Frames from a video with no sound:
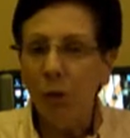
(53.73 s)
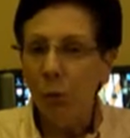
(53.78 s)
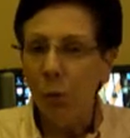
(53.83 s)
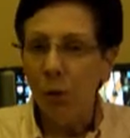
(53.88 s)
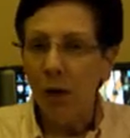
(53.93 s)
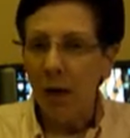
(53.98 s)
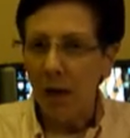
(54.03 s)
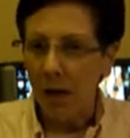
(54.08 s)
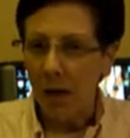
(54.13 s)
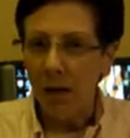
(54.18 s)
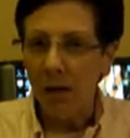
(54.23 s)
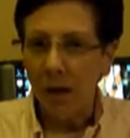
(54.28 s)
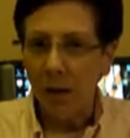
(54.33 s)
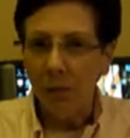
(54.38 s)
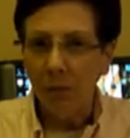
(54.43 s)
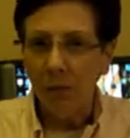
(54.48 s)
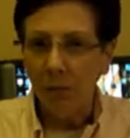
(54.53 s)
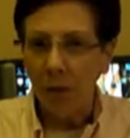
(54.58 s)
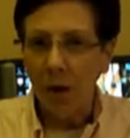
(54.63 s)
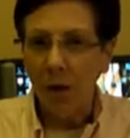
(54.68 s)
to bring any
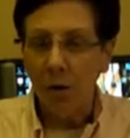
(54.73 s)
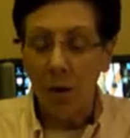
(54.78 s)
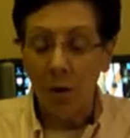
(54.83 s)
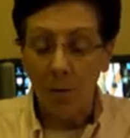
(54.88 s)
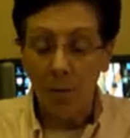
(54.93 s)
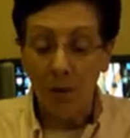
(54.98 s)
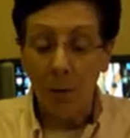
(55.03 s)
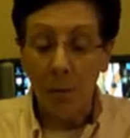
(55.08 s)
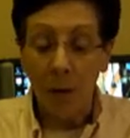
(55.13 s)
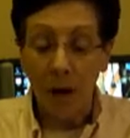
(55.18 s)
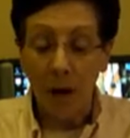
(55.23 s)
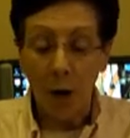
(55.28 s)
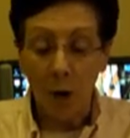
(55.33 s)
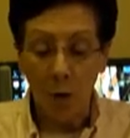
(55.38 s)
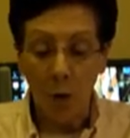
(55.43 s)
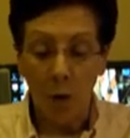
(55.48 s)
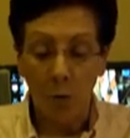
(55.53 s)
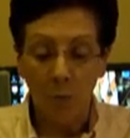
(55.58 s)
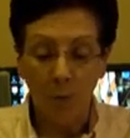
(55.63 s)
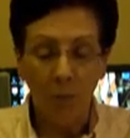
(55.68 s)
type of firearm into my
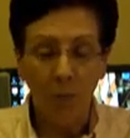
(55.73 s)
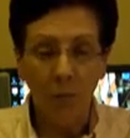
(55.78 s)
home.